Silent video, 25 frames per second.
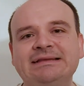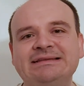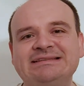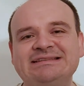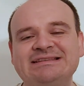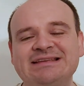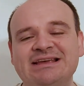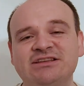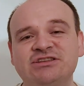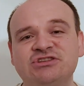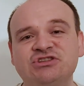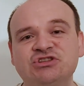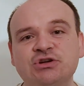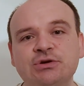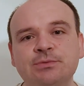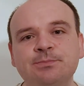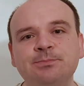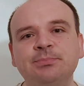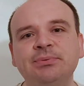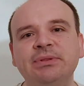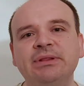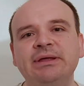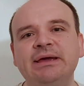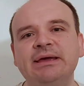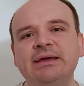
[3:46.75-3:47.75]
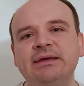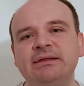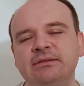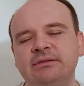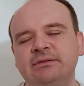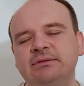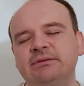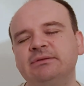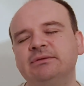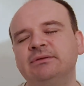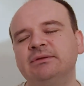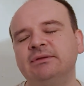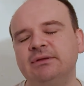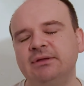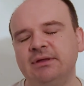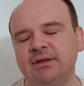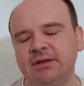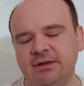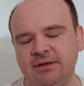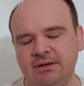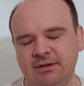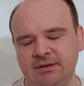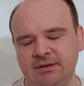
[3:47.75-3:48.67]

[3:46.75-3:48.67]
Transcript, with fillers: sensor plate, uh,